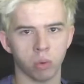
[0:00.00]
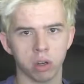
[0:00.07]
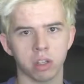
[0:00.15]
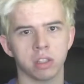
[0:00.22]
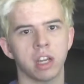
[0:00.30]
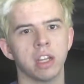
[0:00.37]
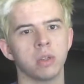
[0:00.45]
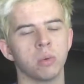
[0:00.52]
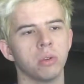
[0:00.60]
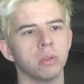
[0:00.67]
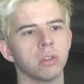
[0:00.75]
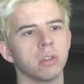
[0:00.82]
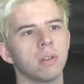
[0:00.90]
work
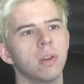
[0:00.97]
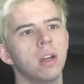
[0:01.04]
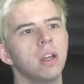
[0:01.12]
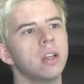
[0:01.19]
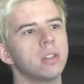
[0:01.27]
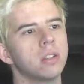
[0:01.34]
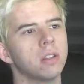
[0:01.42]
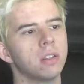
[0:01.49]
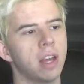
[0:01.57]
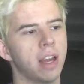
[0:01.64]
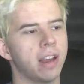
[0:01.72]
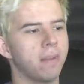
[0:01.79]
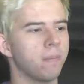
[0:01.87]
schedules so
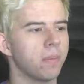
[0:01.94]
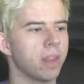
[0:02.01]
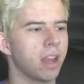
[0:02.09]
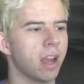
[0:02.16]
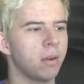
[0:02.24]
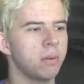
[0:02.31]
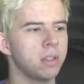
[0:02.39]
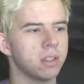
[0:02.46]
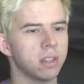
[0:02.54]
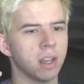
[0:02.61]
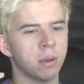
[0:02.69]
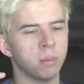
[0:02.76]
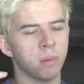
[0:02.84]
that
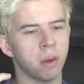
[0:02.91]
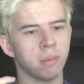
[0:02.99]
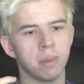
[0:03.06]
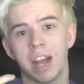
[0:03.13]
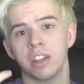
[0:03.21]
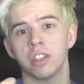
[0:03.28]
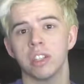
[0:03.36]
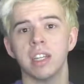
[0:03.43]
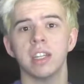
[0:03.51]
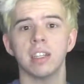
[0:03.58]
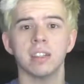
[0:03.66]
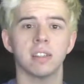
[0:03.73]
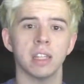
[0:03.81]
I'm actually
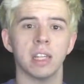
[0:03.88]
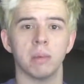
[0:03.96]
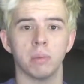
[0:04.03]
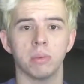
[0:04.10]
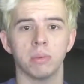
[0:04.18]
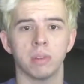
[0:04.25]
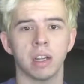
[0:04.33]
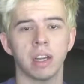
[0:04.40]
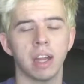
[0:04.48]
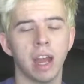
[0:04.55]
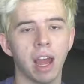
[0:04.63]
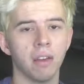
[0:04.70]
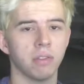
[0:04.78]
getting sleep. I
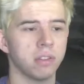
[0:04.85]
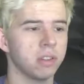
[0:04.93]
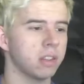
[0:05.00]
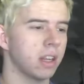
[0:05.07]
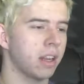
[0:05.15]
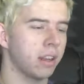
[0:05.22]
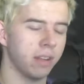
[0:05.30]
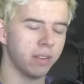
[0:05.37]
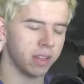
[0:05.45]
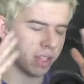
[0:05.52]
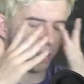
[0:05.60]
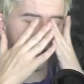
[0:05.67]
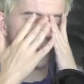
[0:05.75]
have to, and
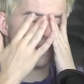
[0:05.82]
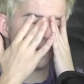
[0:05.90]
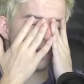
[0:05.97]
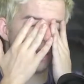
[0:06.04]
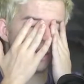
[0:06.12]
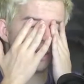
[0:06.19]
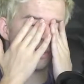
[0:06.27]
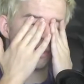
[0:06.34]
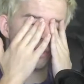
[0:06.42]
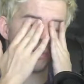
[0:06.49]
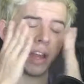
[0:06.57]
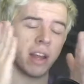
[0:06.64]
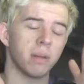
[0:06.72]
even these past few nights have
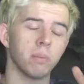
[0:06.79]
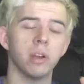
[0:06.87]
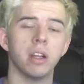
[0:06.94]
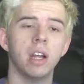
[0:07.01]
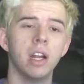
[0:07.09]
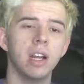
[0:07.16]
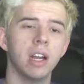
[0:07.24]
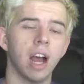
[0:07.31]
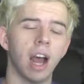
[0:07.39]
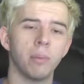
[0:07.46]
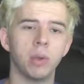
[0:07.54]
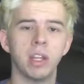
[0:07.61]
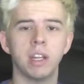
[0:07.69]
been bad, but
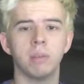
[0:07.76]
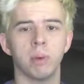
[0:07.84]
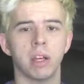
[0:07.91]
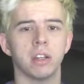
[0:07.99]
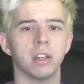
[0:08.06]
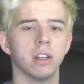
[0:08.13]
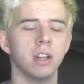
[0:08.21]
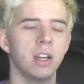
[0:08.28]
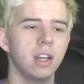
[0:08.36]
I'm getting better,